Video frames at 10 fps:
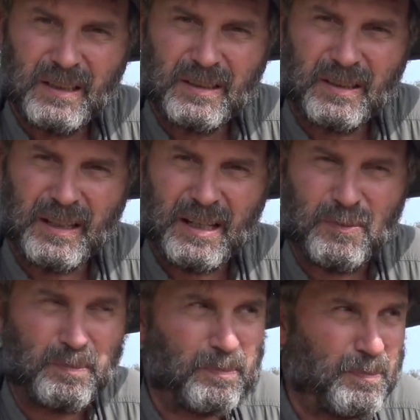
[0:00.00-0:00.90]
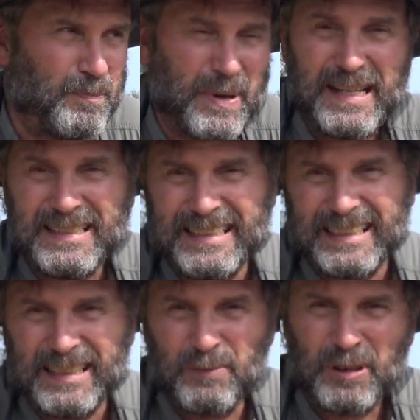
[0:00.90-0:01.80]
so that's
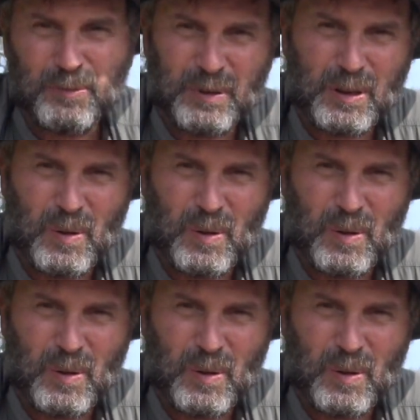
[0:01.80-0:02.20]
basically what's been